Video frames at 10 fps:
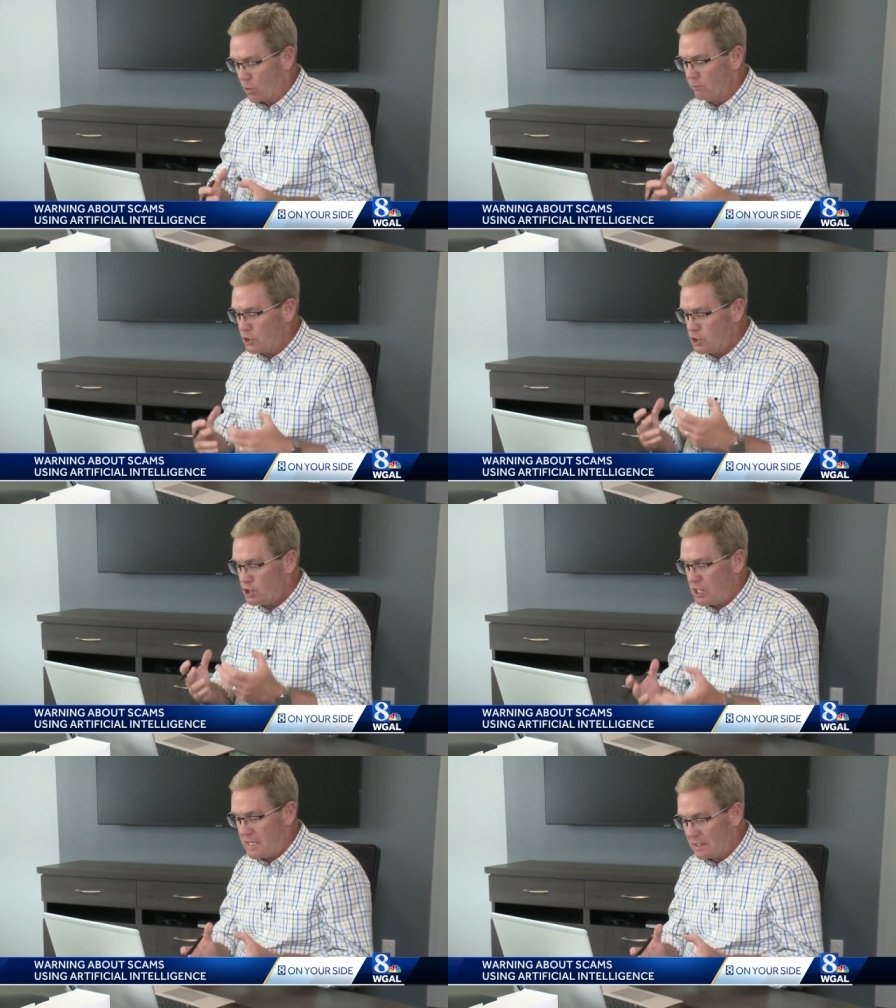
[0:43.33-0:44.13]
or
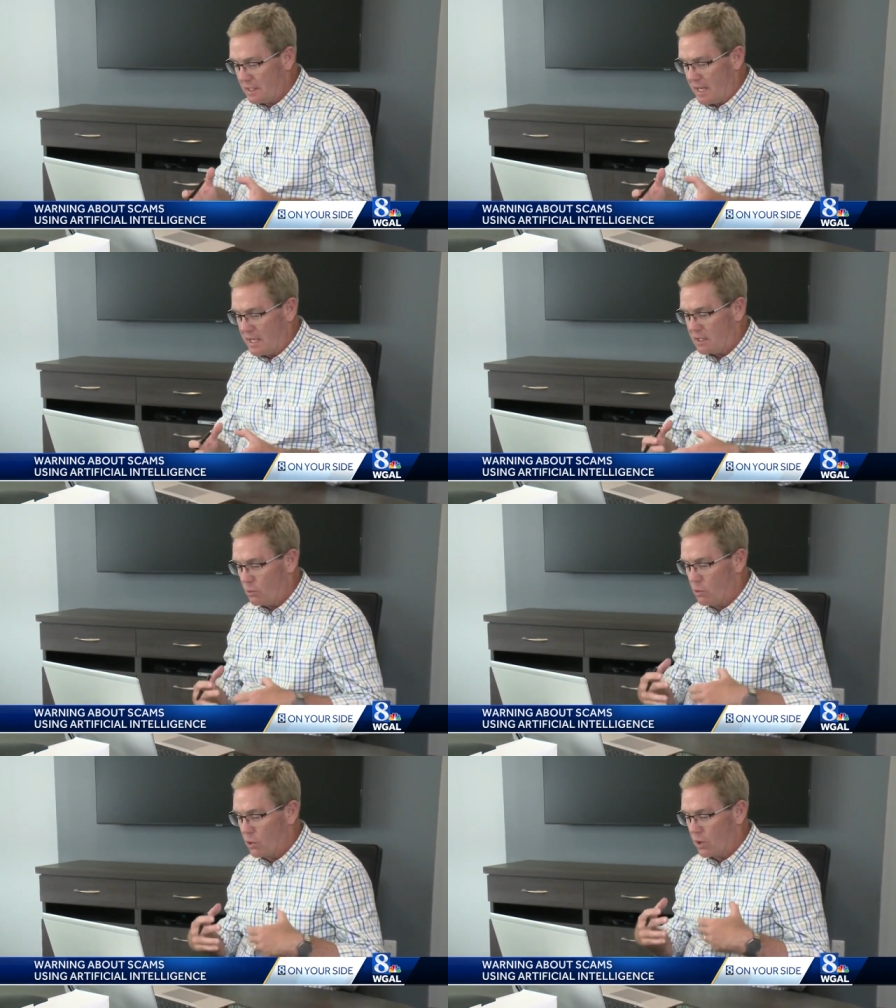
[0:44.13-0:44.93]
machine like
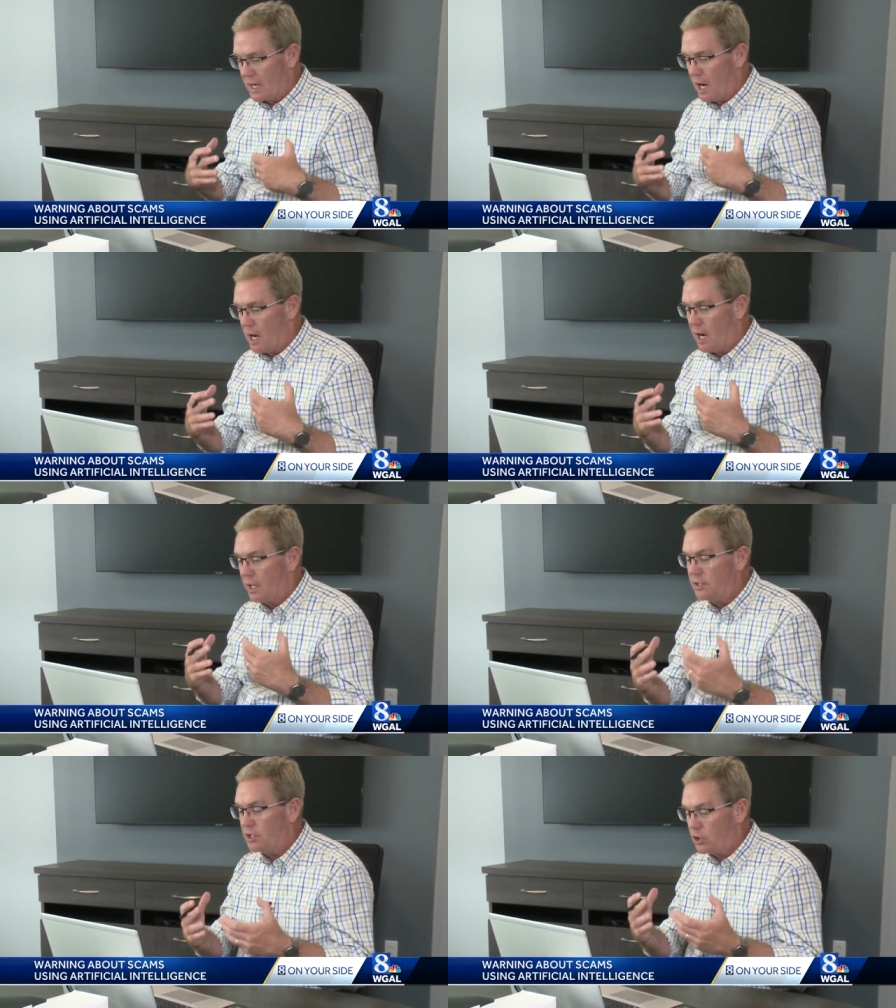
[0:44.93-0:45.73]
or
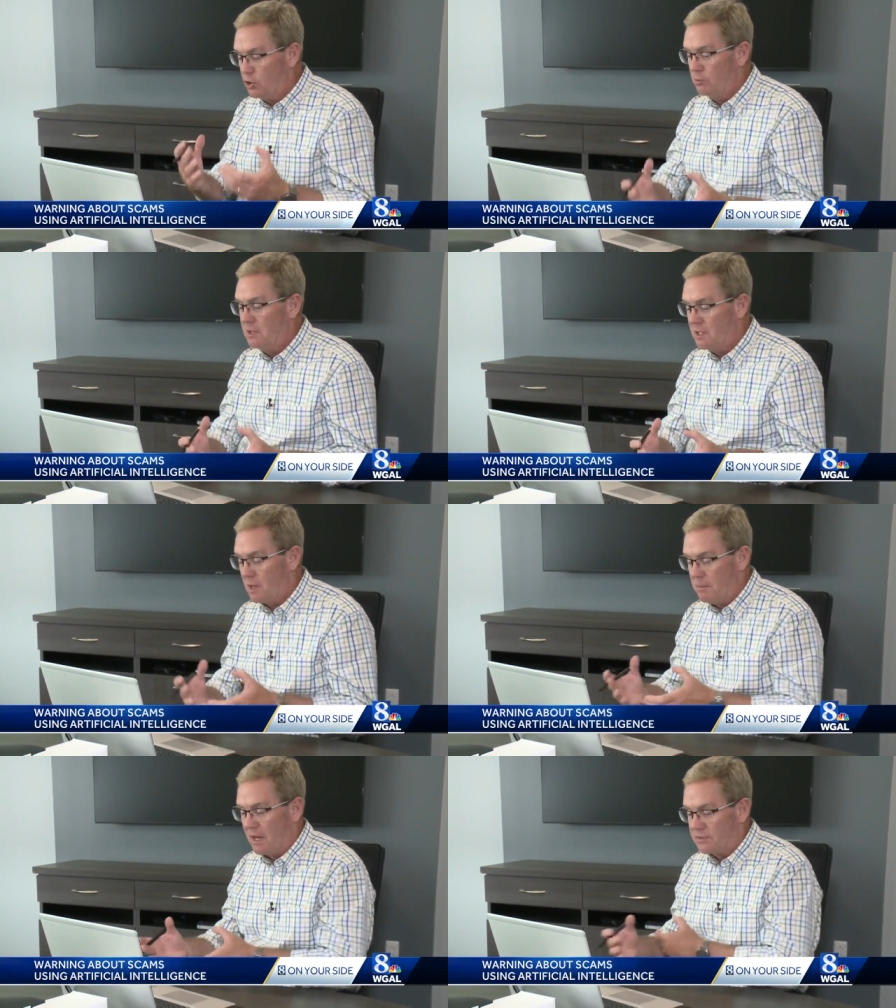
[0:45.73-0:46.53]
unhuman
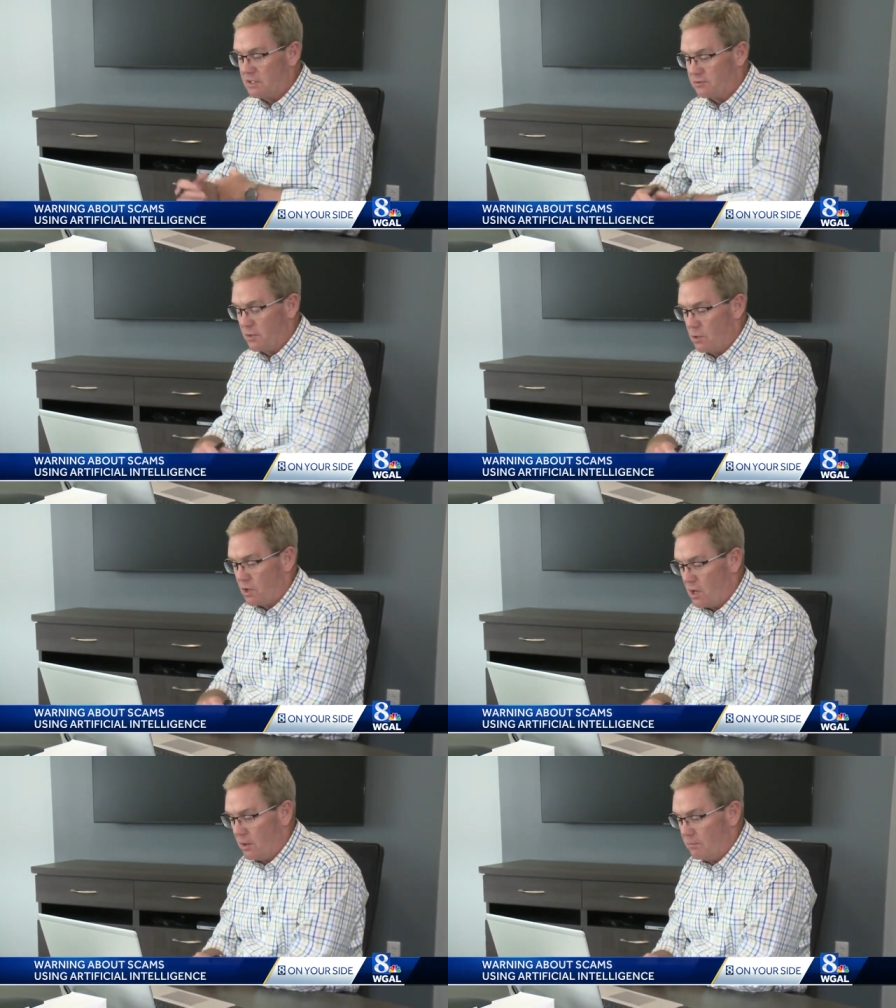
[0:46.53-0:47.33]
about this phone
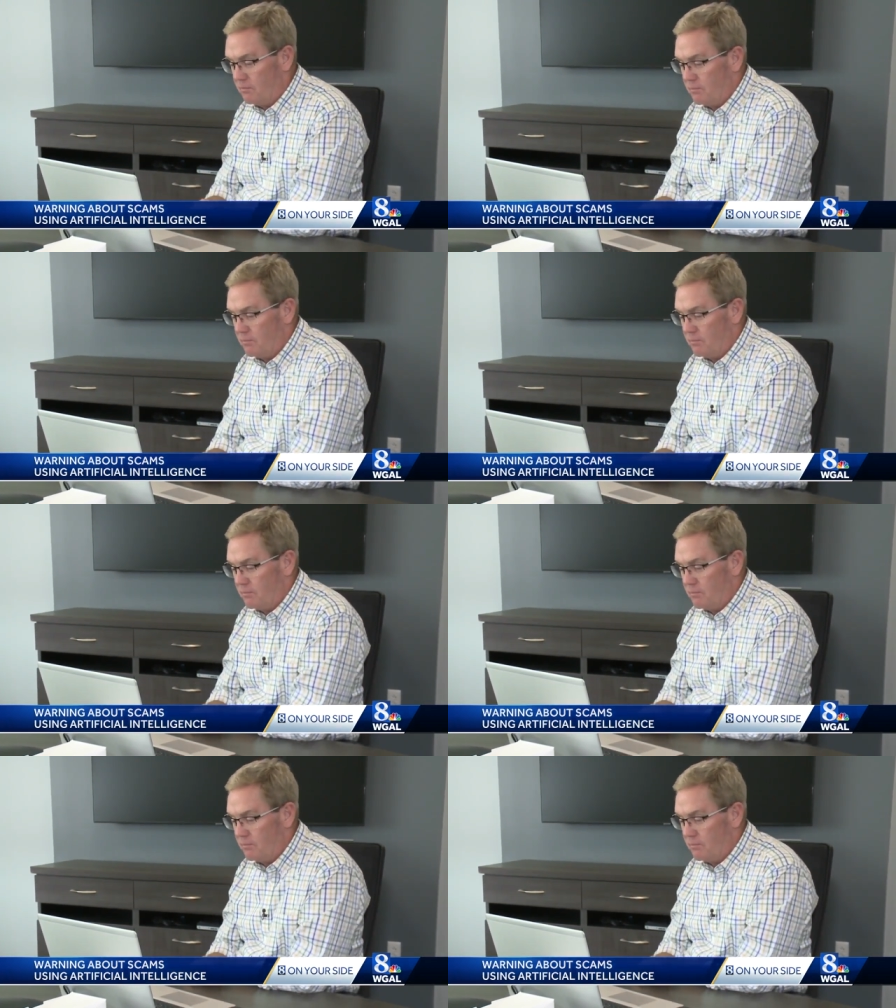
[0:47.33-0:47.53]
call?